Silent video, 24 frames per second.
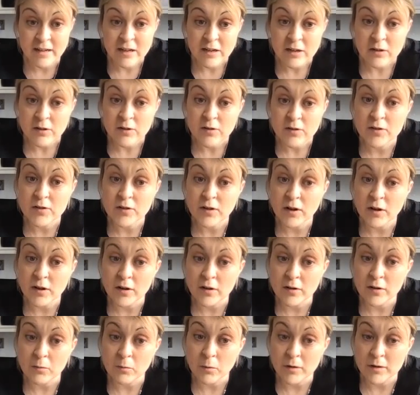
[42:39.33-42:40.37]
You
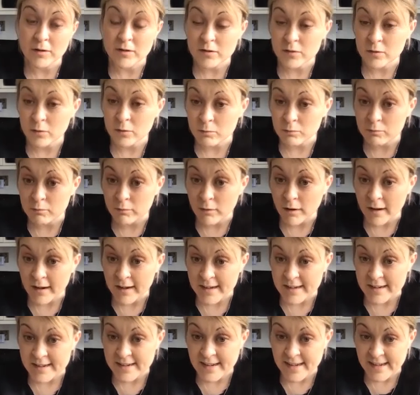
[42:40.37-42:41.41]
don't want your
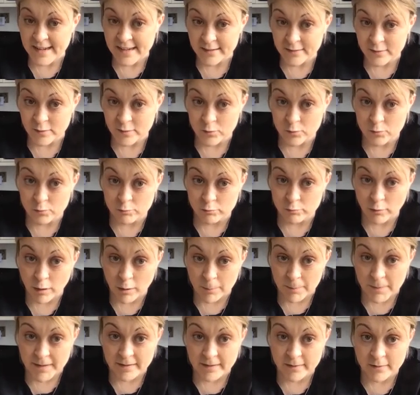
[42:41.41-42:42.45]
right knee to
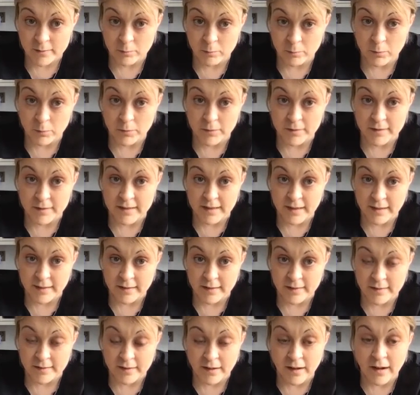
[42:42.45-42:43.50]
drop in towards the other
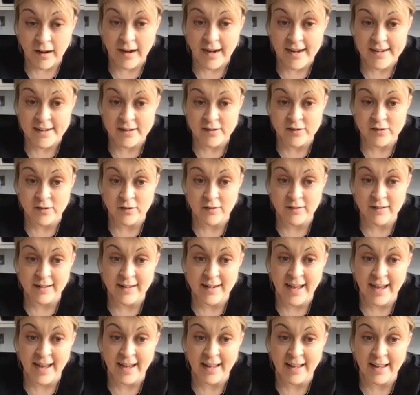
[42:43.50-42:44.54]
side as you
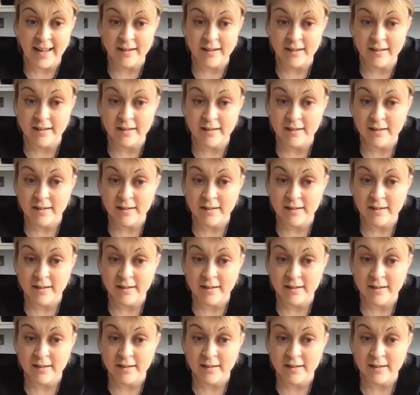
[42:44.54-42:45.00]
land.